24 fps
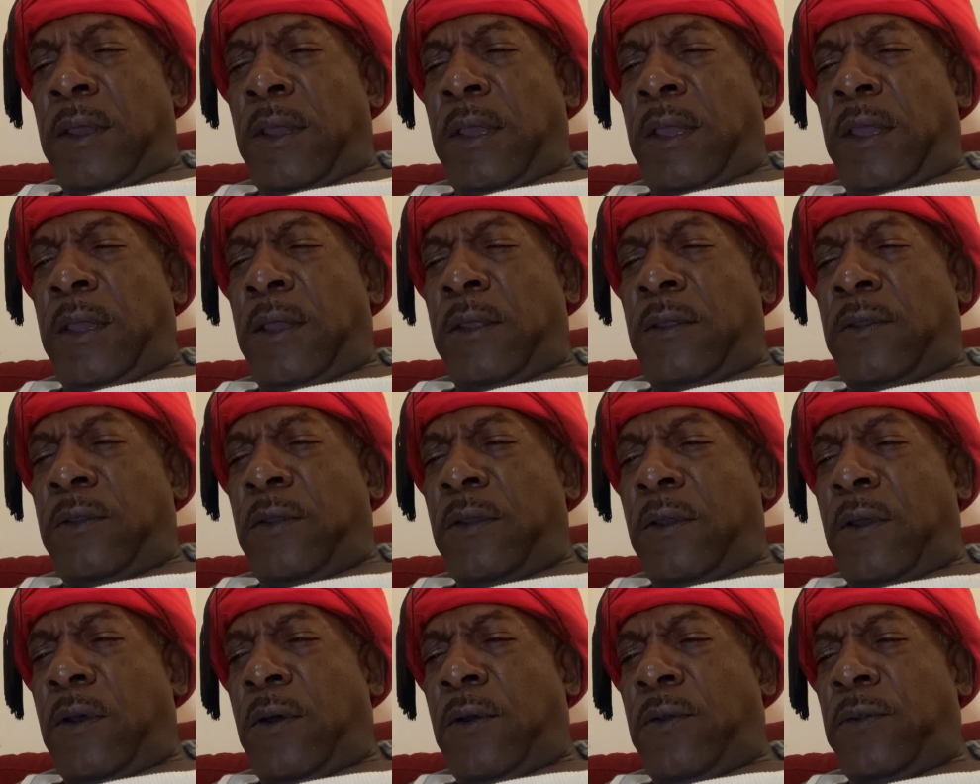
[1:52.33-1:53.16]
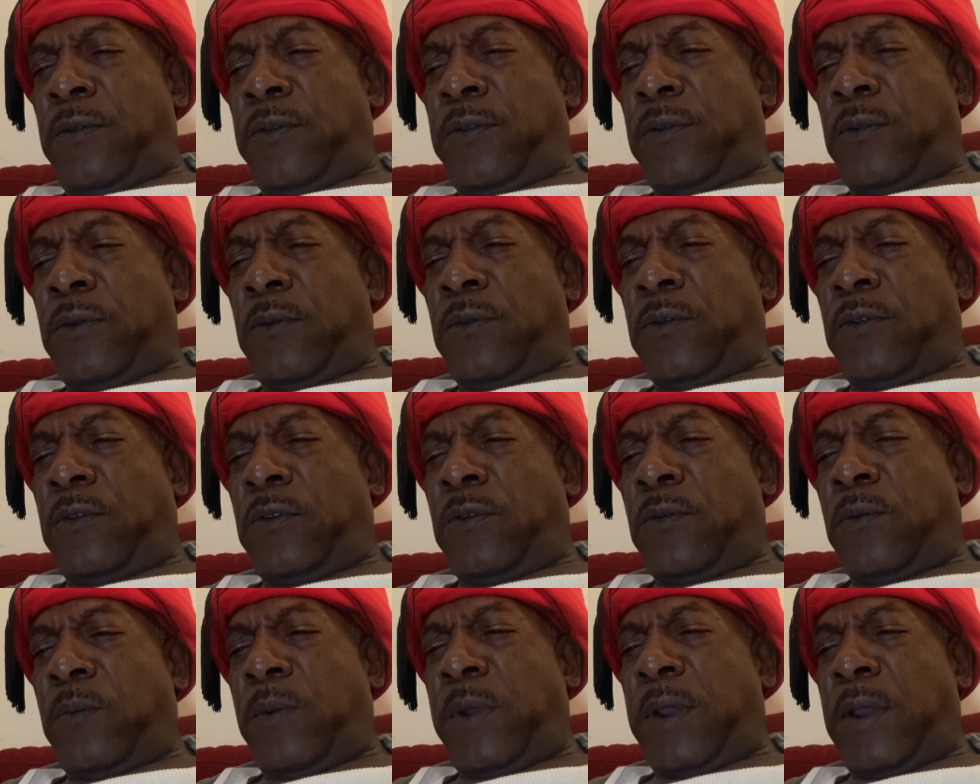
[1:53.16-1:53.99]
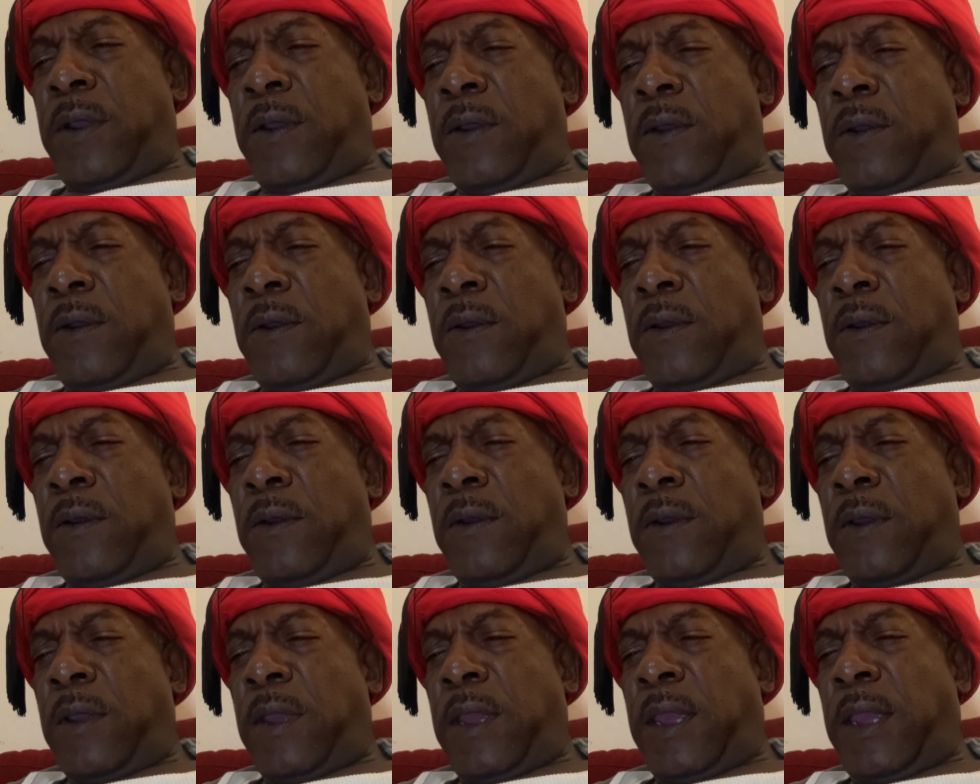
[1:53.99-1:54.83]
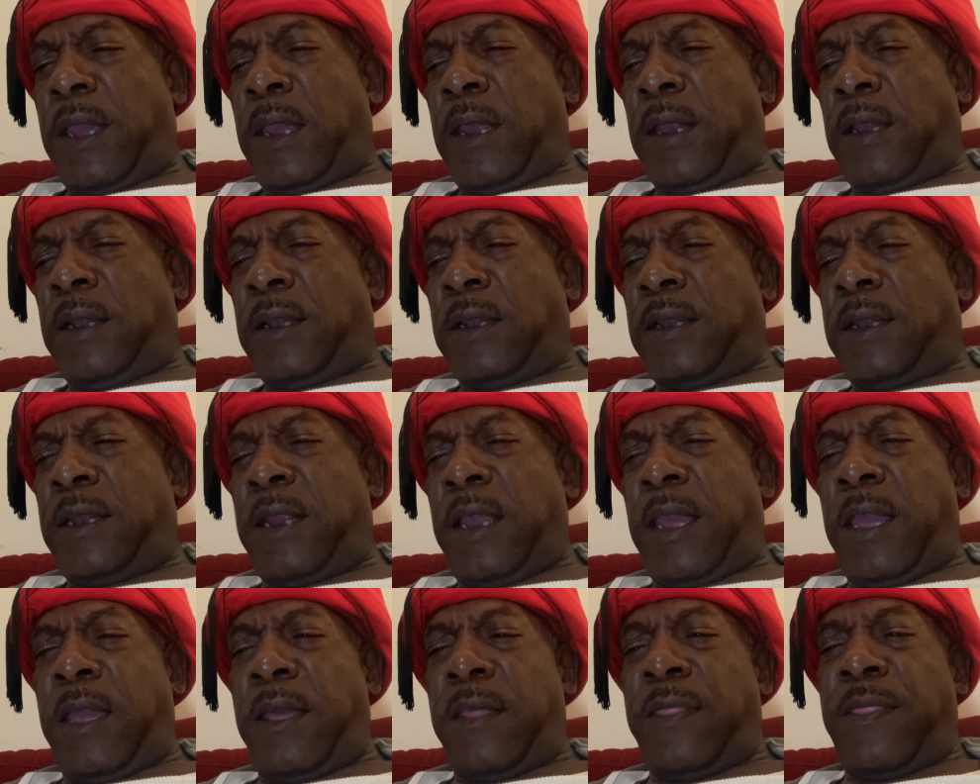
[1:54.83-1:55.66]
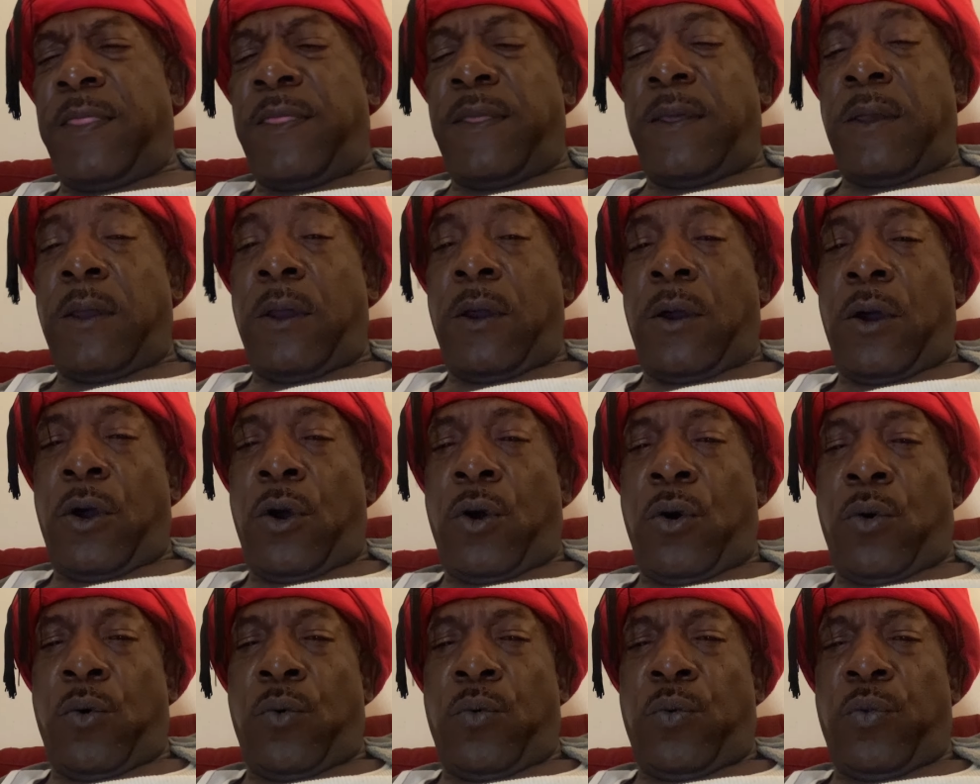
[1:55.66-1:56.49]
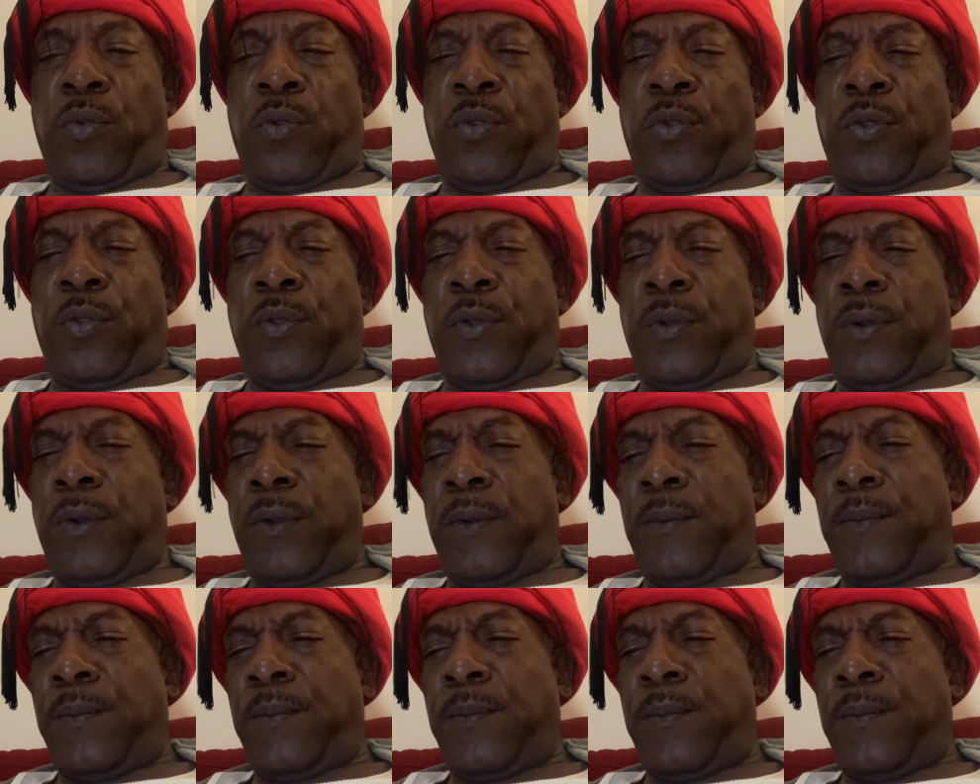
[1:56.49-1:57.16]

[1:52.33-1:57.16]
and to also swear a death oath